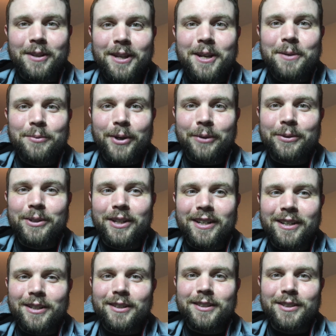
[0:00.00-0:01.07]
Probably not
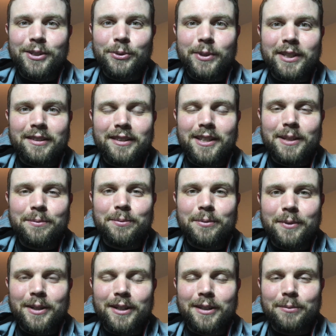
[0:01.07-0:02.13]
a quick dip.
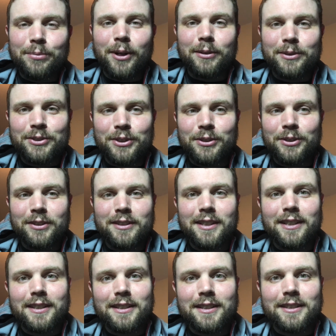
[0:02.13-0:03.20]
Probably should have looked
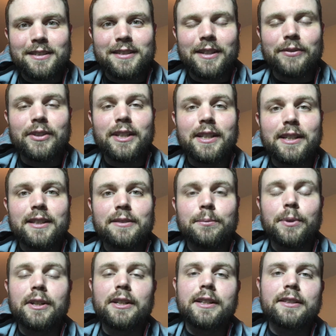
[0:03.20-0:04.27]
at 7 days,
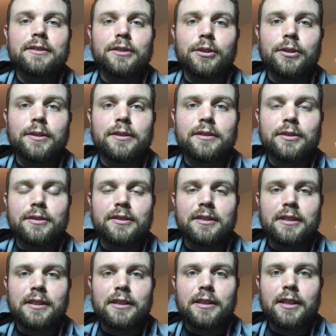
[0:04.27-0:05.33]
but it is good to
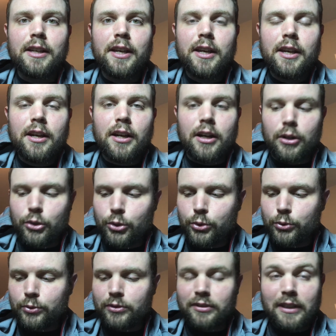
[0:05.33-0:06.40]
see
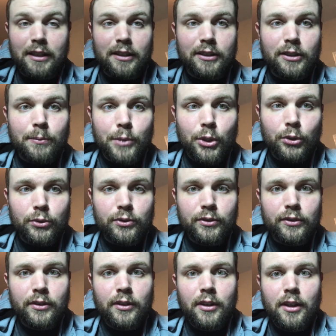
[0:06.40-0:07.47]
who's selling the
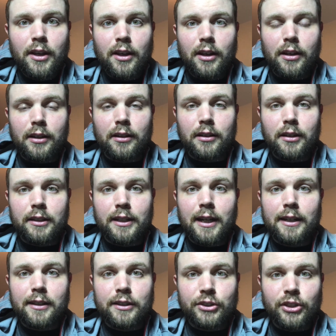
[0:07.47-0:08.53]
most. A guy
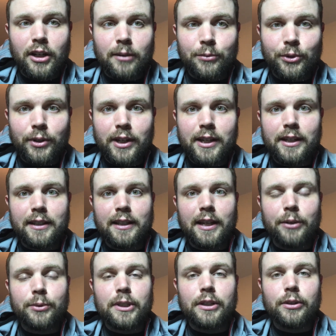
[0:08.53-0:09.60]
like John Morant,
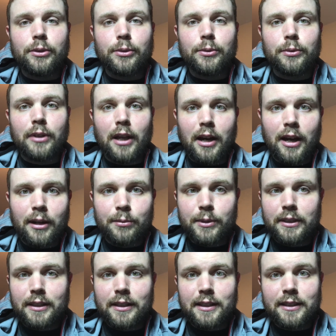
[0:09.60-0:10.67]
now we know the
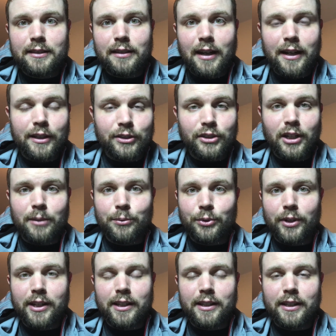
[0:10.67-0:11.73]
hobby is high on John
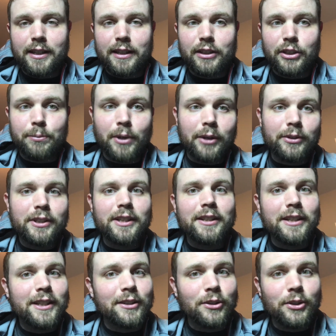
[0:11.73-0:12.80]
Morant, and you probably didn't
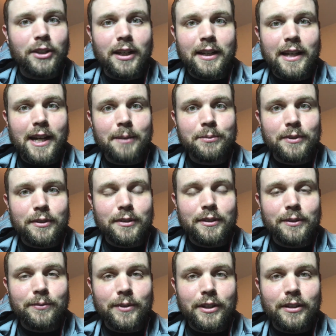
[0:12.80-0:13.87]
need to look at NAP to
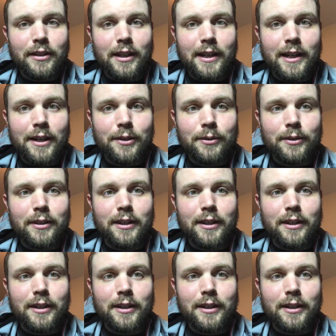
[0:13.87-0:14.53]
figure that out.